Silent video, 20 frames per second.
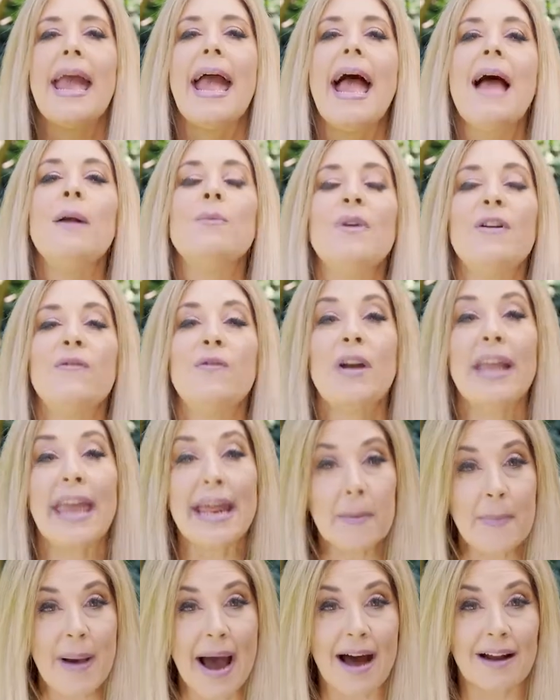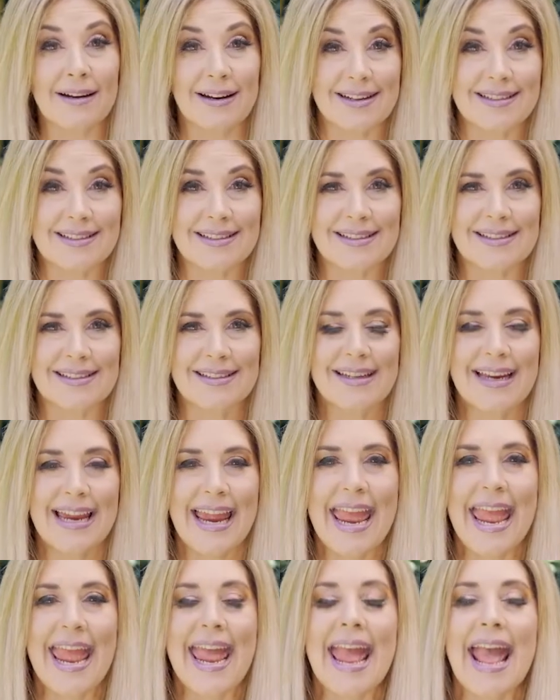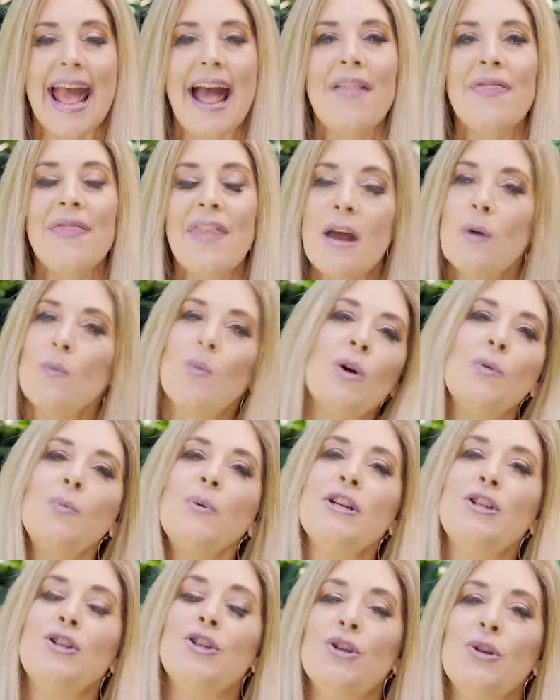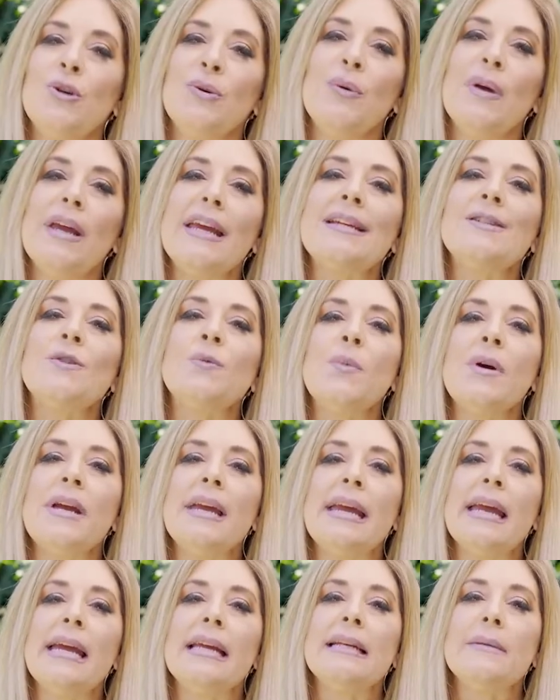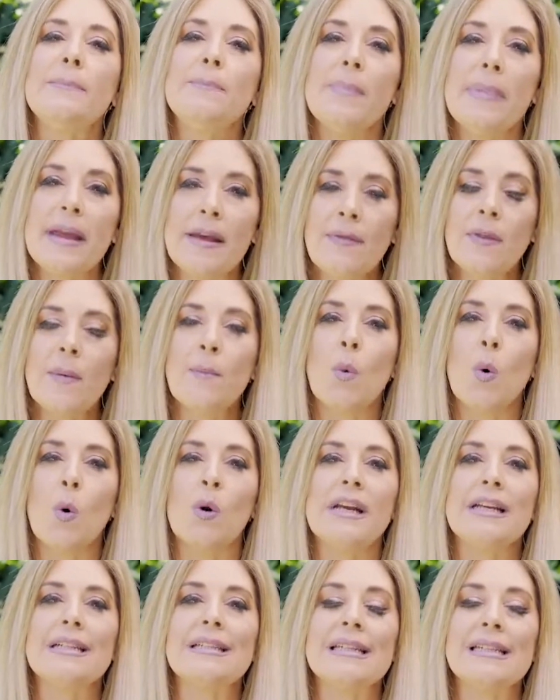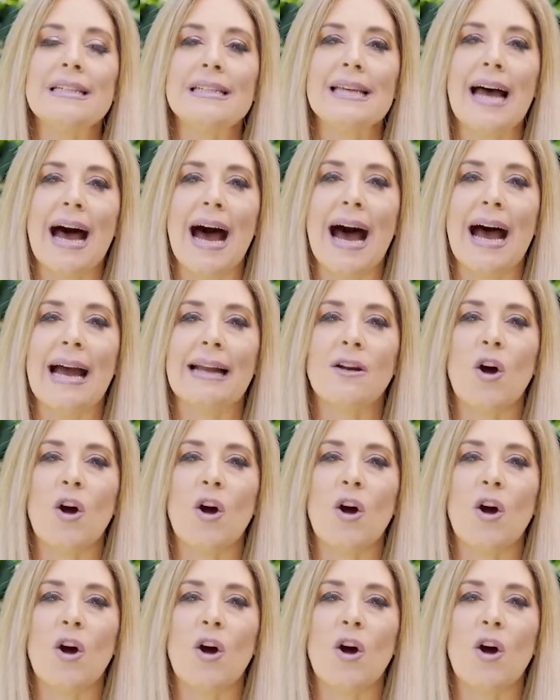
and we forget about it. And then what we do is we, in the morning, decide